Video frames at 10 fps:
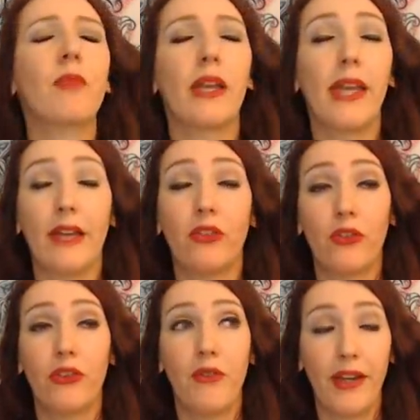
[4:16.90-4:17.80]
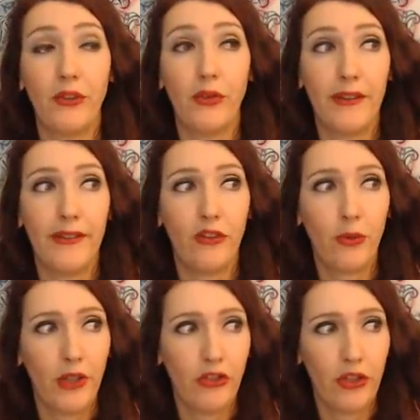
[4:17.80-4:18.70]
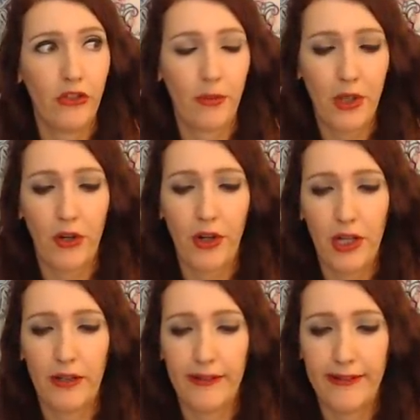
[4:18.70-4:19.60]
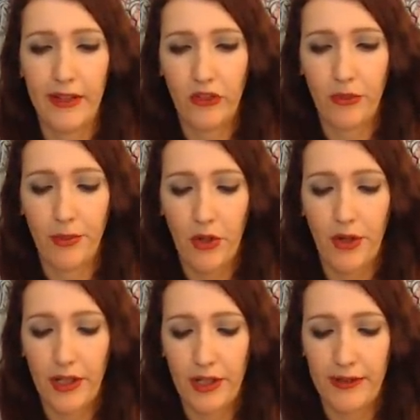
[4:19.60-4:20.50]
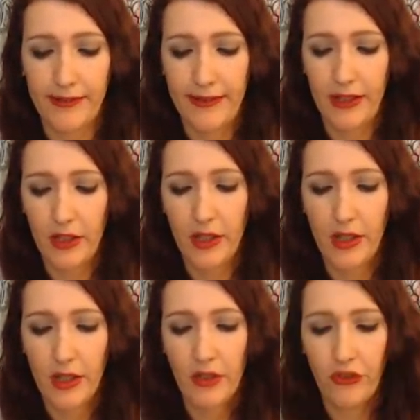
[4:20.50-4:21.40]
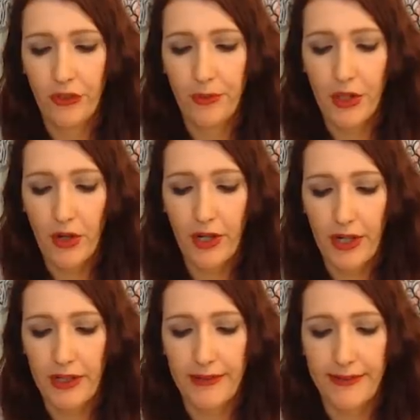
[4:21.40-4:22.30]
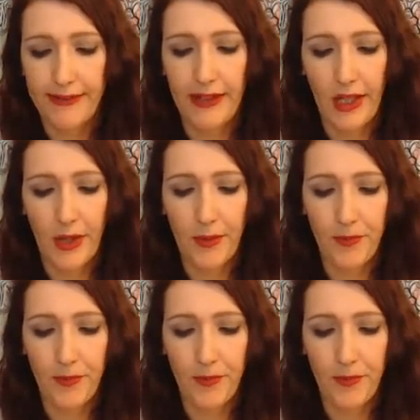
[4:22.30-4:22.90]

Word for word: Cancer's advice for this situation? Show me the card I need to see. Show me the card I need to see. Show me the card I need to see.